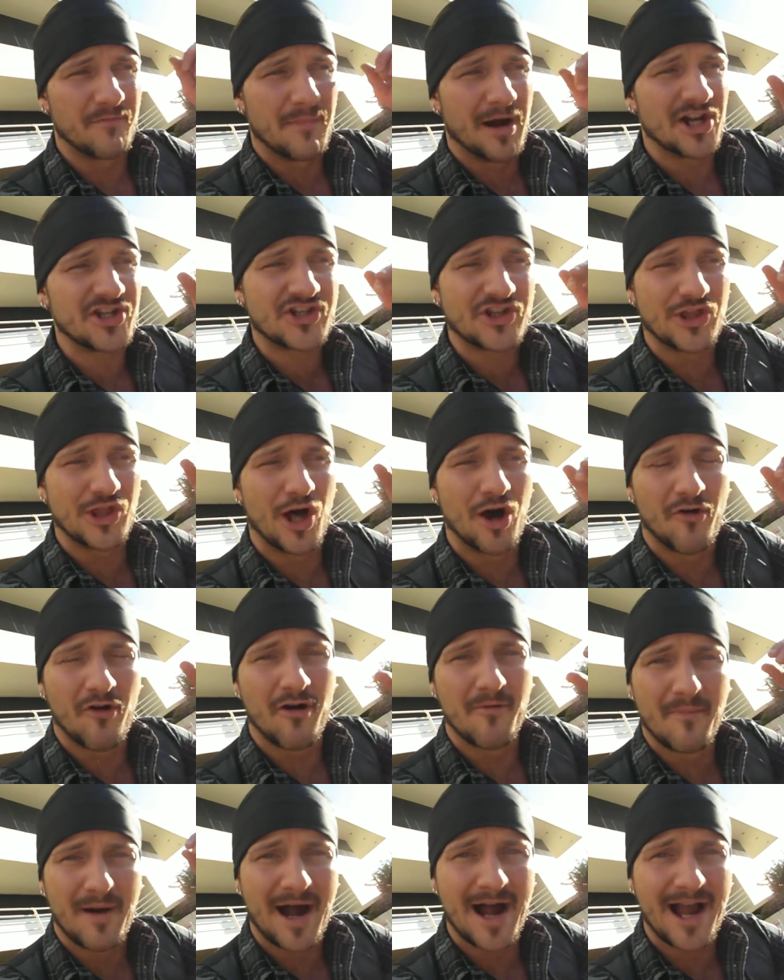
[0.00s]
of a much
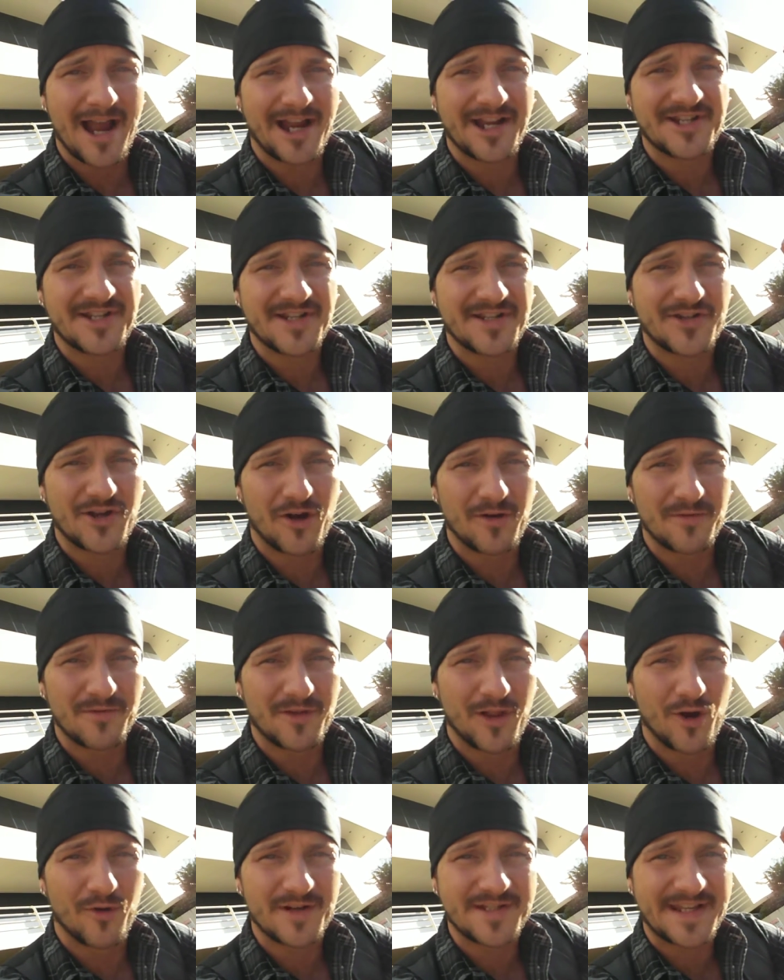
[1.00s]
lower mind and
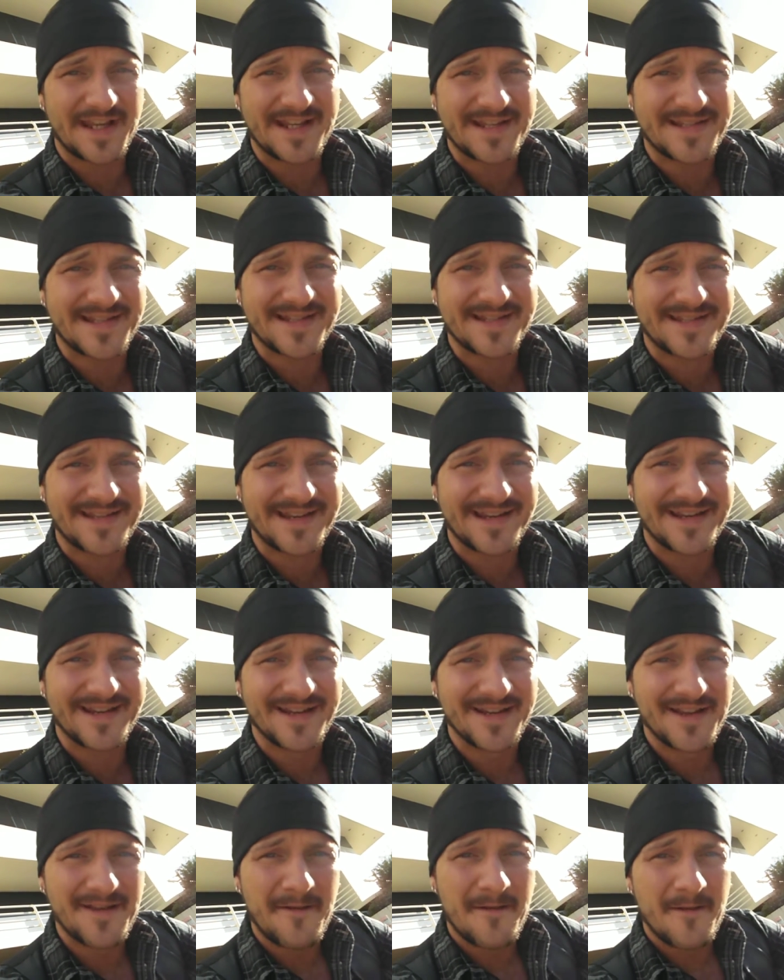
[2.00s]
lower
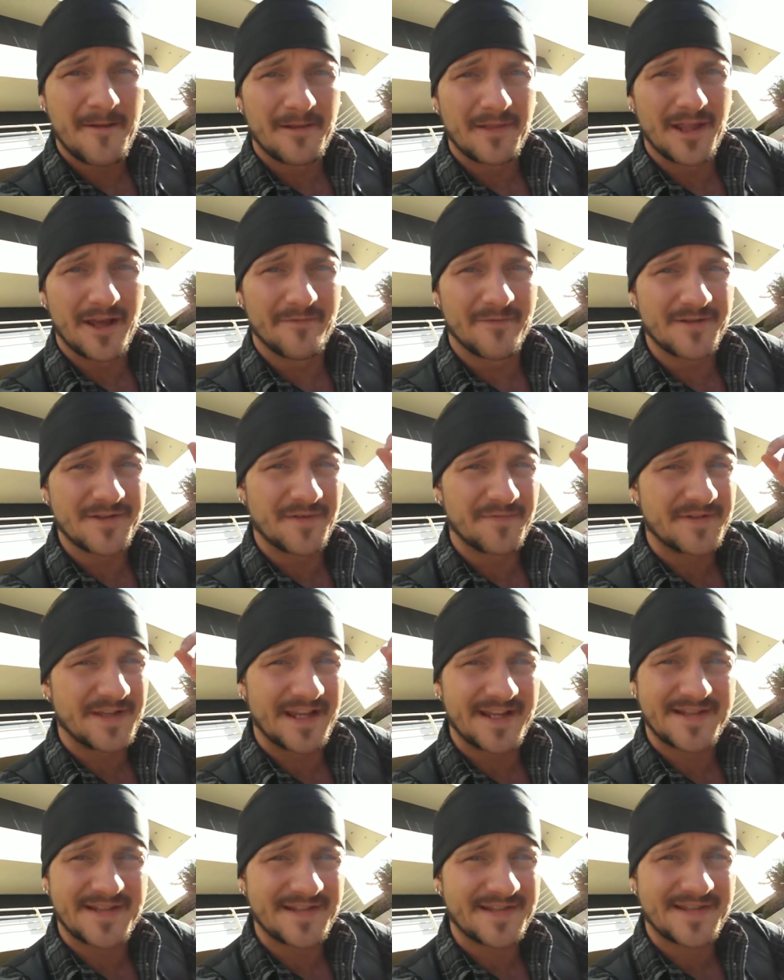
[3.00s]
decency, levels of
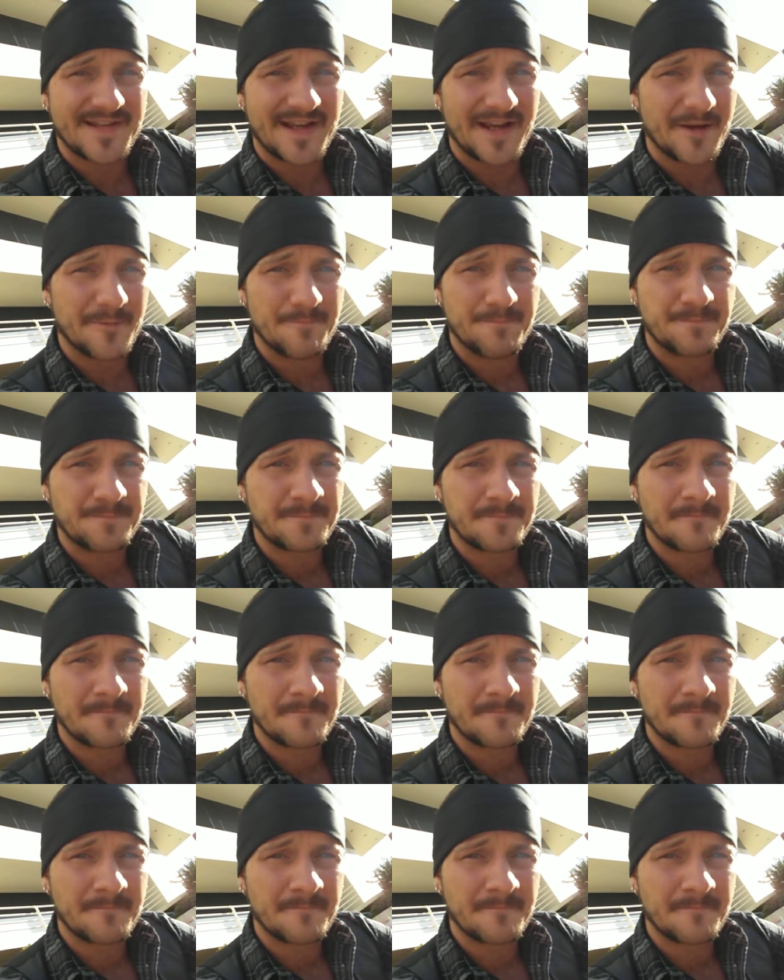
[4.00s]
decency.